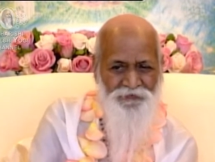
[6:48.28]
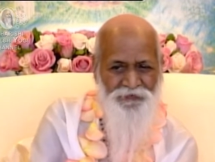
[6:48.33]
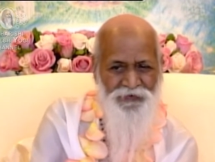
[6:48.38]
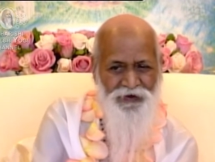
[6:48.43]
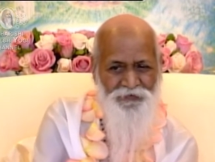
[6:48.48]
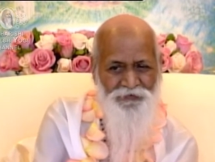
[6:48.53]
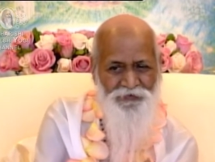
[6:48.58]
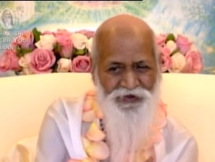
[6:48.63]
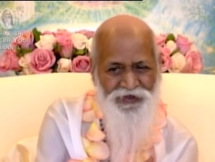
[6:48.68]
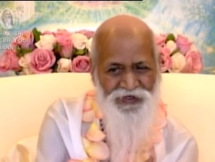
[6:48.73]

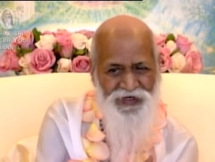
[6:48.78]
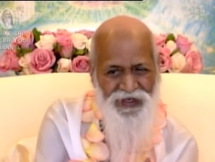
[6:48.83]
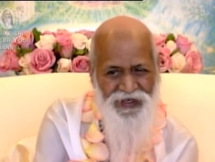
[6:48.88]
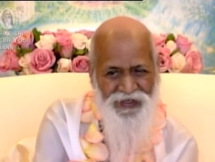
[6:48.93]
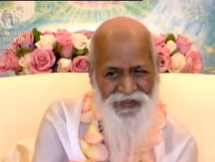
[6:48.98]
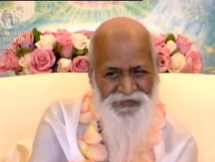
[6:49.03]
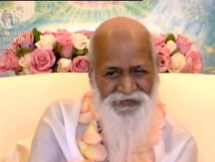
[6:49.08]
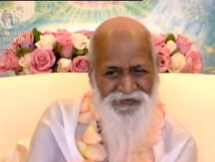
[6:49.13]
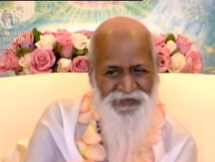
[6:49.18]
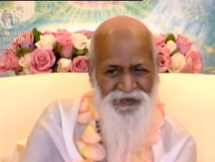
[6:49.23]

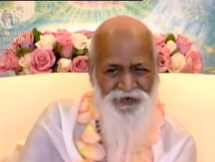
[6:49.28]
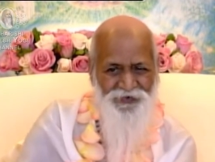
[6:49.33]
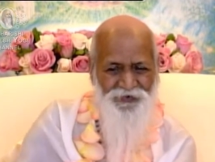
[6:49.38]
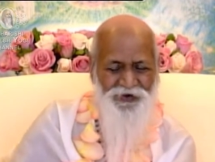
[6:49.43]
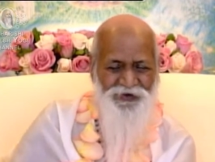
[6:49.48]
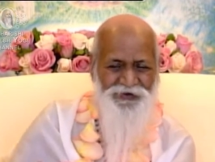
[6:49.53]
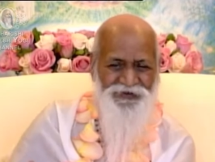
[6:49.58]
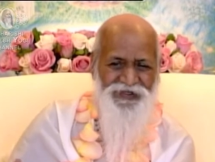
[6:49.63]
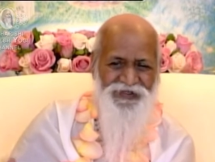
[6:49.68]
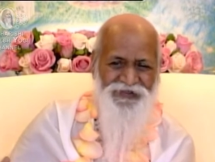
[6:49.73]
memorizing
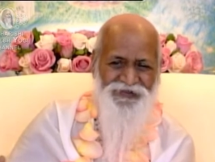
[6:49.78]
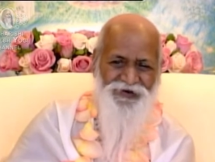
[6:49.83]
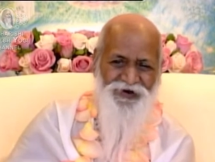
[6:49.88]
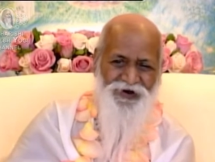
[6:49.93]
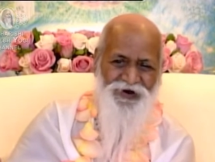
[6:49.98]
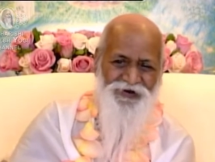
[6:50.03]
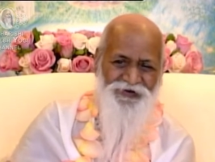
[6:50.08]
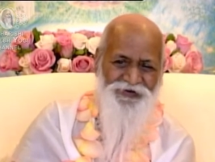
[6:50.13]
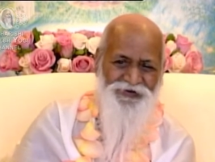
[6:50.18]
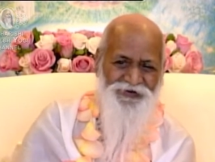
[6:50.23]
what has
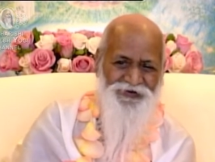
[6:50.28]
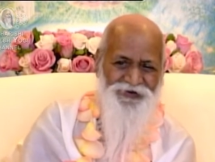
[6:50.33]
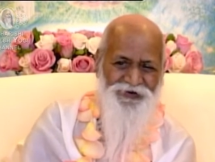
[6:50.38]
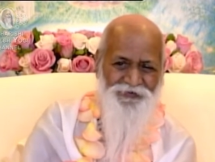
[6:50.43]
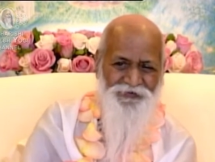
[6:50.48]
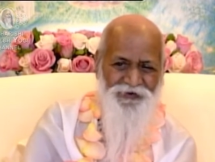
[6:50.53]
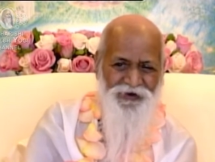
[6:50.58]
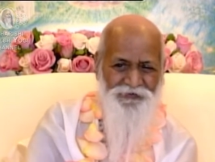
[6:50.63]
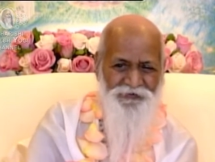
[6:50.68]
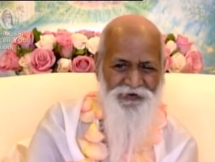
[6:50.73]
gone
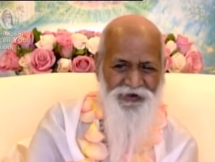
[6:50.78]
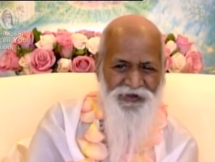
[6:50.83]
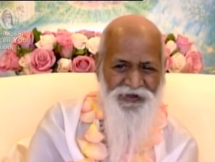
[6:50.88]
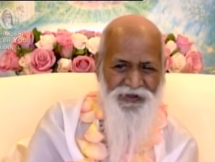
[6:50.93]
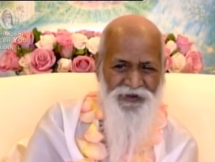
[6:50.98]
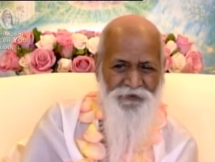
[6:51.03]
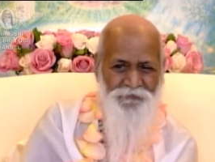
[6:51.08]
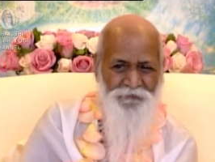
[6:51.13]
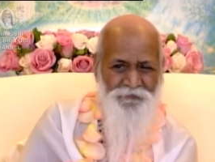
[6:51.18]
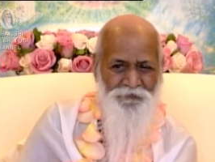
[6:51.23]
into
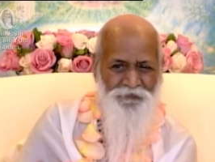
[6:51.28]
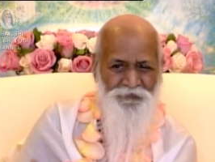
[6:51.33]
memory.